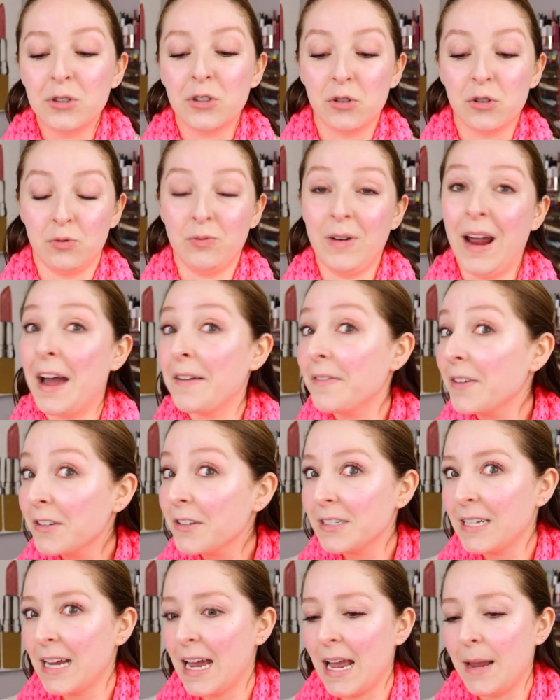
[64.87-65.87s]
travel
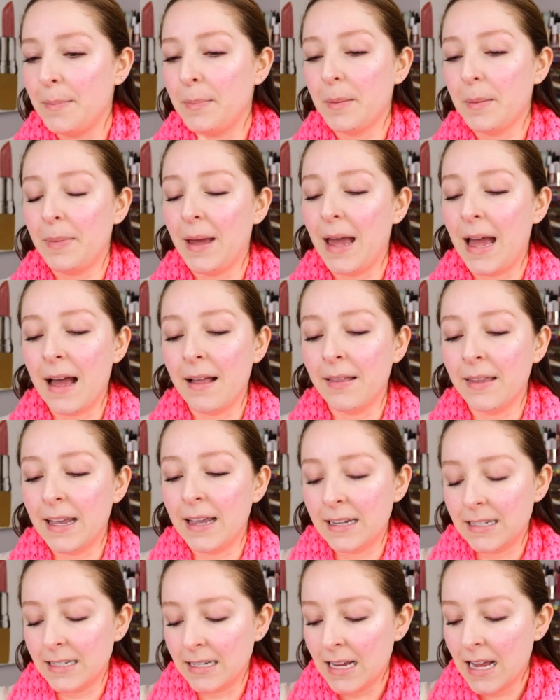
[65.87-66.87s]
type
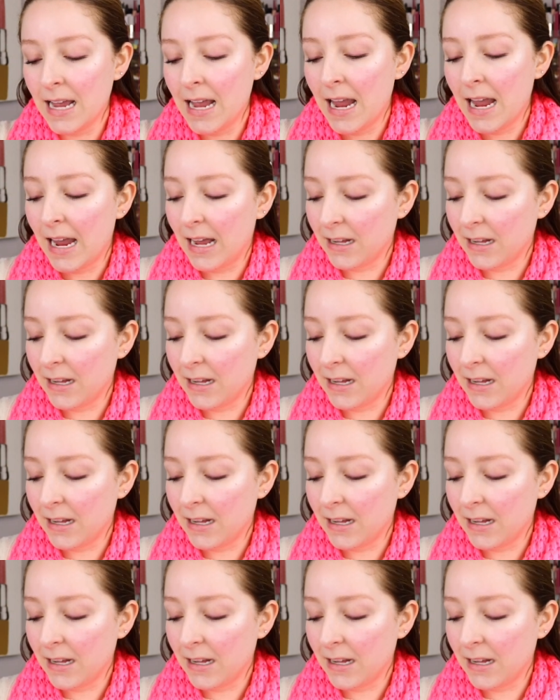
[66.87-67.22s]
palette.